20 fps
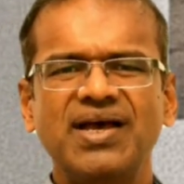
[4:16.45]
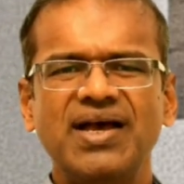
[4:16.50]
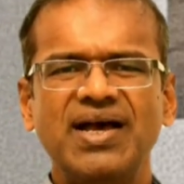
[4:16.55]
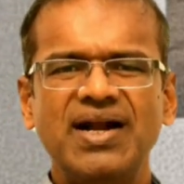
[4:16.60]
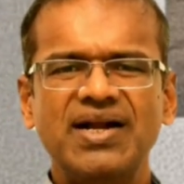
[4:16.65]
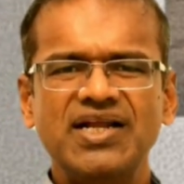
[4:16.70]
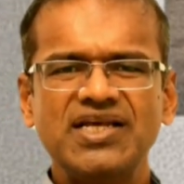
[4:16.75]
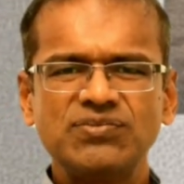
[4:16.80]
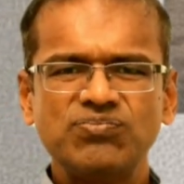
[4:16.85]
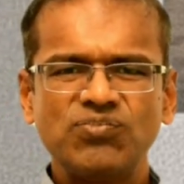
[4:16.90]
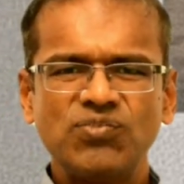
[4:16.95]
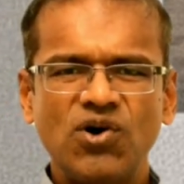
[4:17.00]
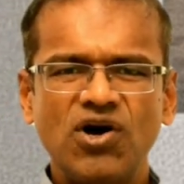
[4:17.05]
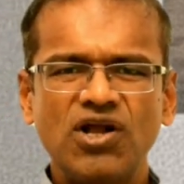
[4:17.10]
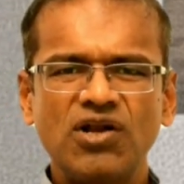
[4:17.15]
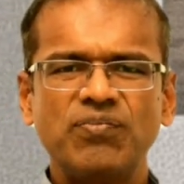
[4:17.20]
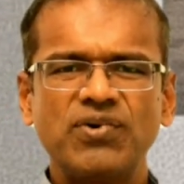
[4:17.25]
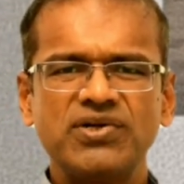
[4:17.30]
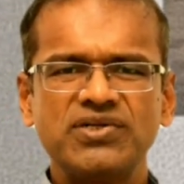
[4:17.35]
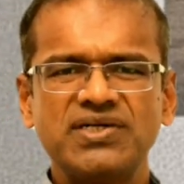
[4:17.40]
And a
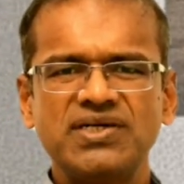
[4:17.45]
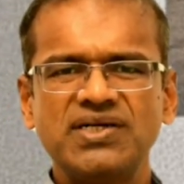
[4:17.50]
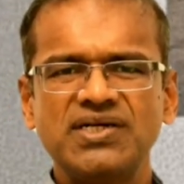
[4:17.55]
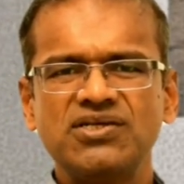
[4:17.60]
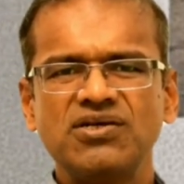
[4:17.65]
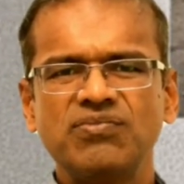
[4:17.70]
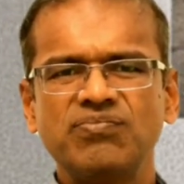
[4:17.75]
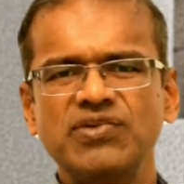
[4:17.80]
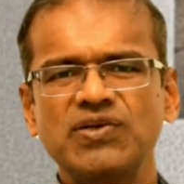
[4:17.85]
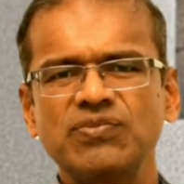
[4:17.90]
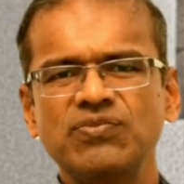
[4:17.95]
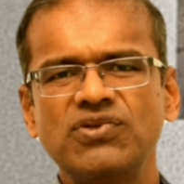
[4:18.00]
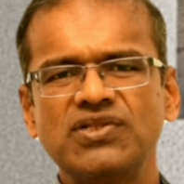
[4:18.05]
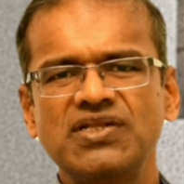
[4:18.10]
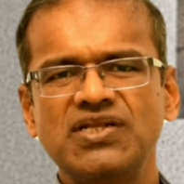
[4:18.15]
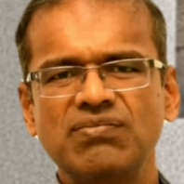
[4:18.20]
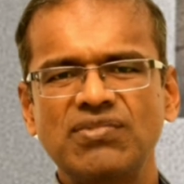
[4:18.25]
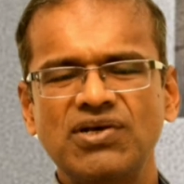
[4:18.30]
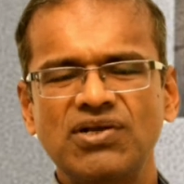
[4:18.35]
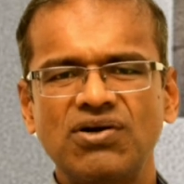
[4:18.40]
small percentage of people,
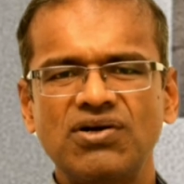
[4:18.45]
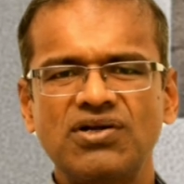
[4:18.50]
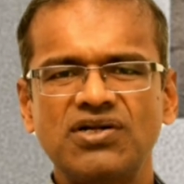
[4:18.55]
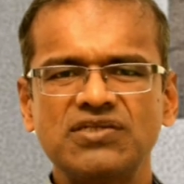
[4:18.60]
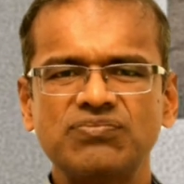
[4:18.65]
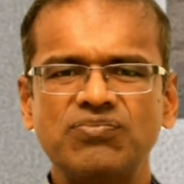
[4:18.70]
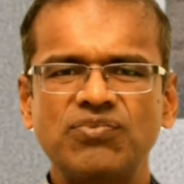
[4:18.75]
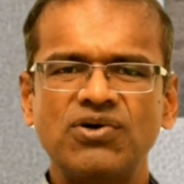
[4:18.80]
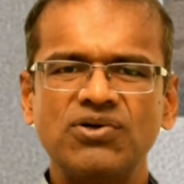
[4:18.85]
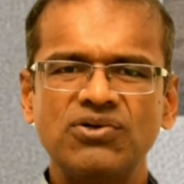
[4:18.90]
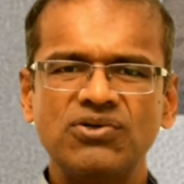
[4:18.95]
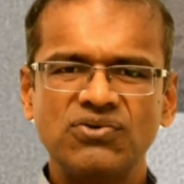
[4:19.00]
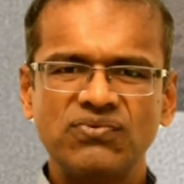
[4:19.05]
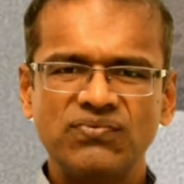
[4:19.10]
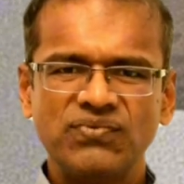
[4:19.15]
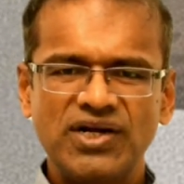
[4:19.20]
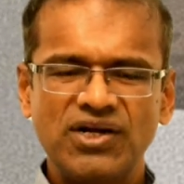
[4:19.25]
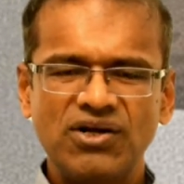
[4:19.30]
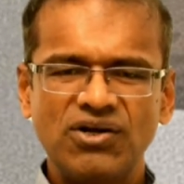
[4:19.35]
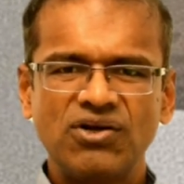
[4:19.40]
they may not respond to
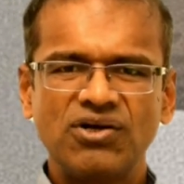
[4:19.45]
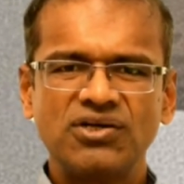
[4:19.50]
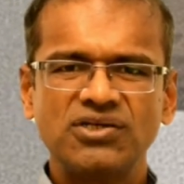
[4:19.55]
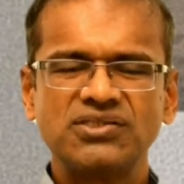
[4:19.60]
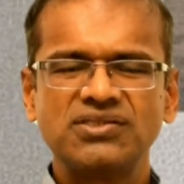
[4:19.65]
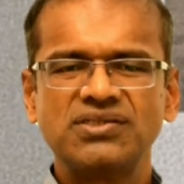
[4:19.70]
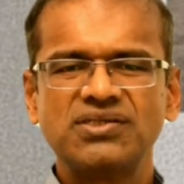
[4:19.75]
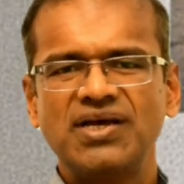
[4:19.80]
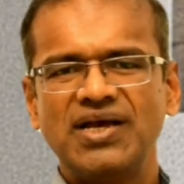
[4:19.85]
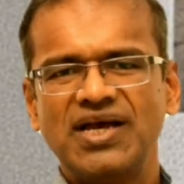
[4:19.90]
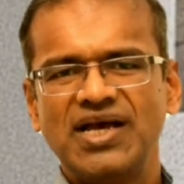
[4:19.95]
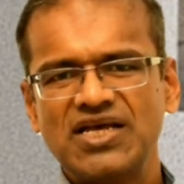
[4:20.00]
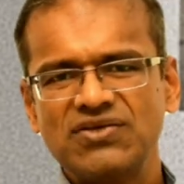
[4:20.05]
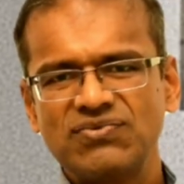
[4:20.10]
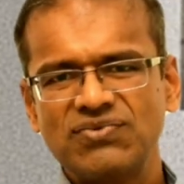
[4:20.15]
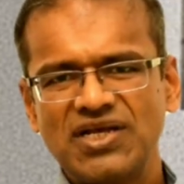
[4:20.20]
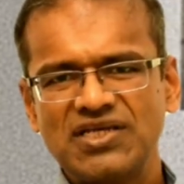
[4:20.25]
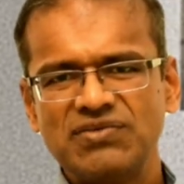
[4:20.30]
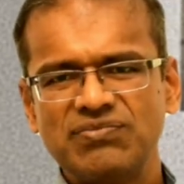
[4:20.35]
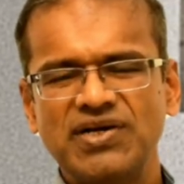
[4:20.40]
weight loss as
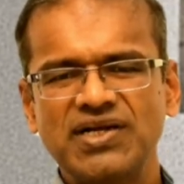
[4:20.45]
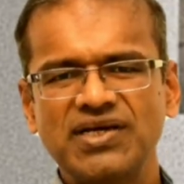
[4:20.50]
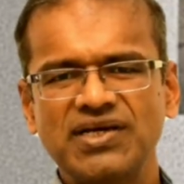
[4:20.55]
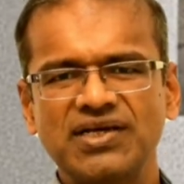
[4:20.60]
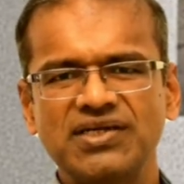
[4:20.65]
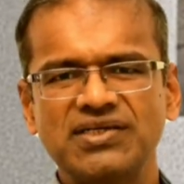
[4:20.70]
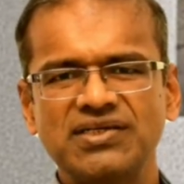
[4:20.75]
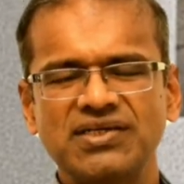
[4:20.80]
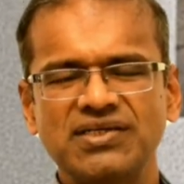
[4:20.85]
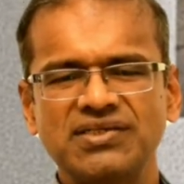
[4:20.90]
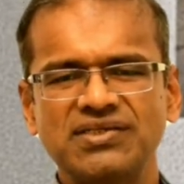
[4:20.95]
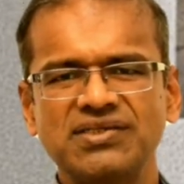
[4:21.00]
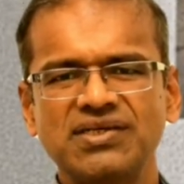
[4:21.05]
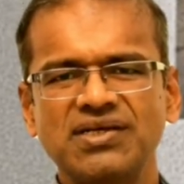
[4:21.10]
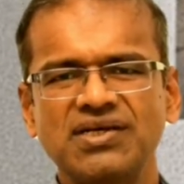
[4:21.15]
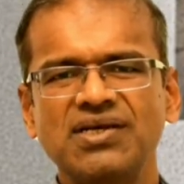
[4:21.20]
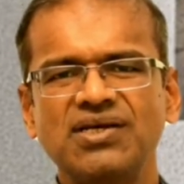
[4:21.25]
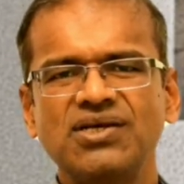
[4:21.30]
well as medications.